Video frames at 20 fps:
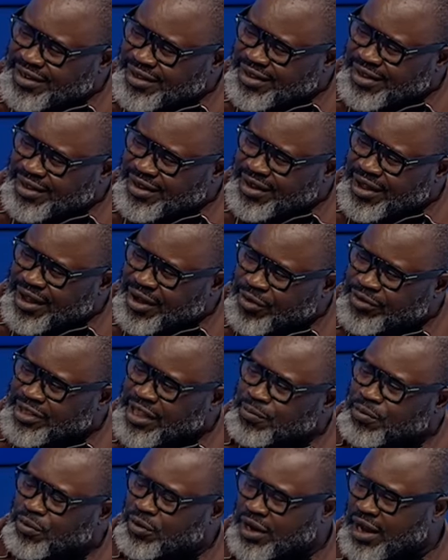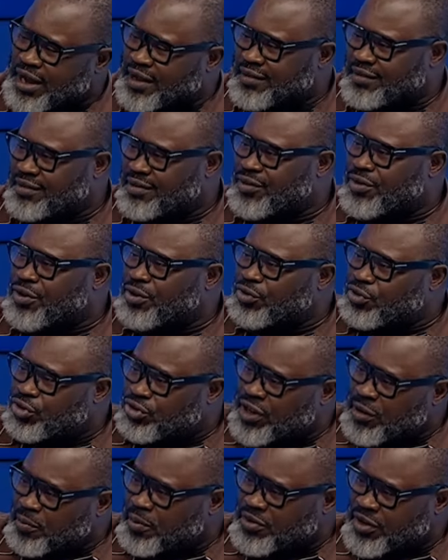equitable lines or social
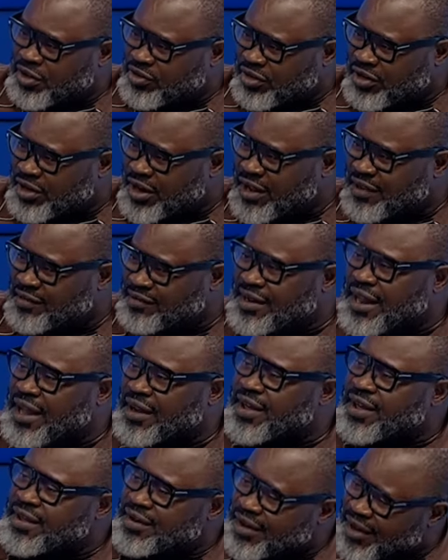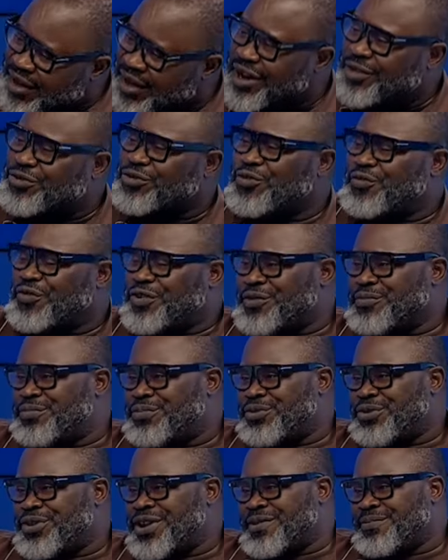protection lines like the Ghana School Feeding
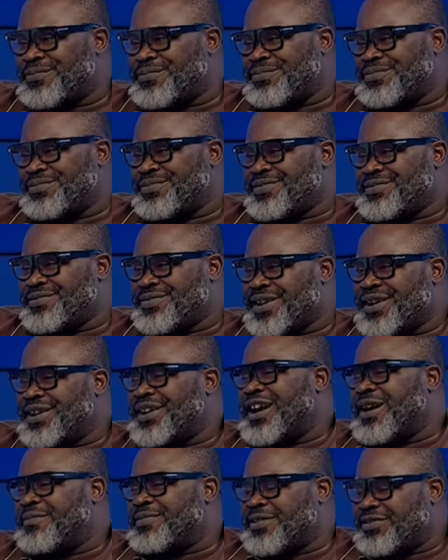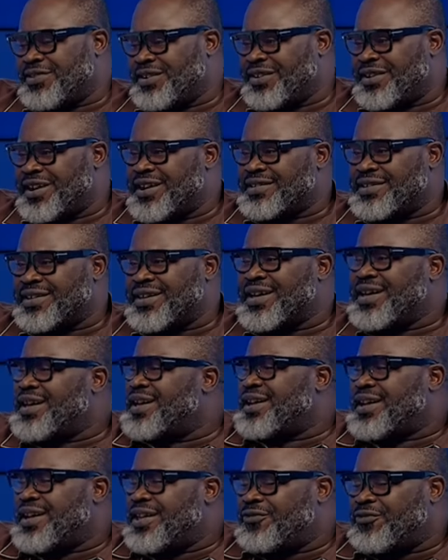Program and the capitation grant
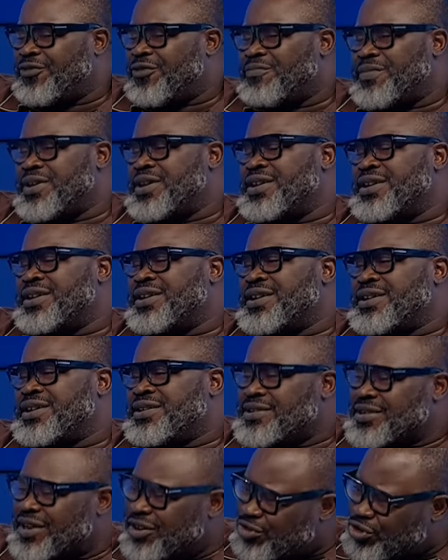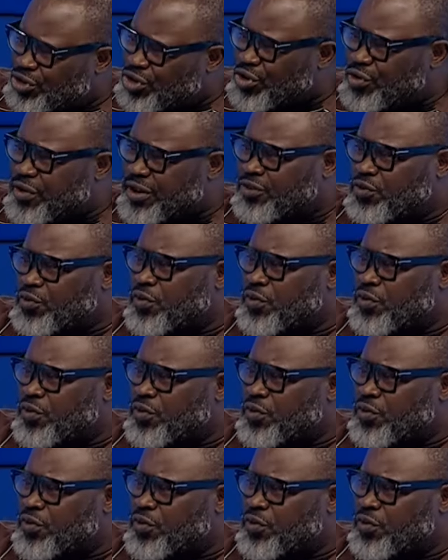is, for me, the surest way or the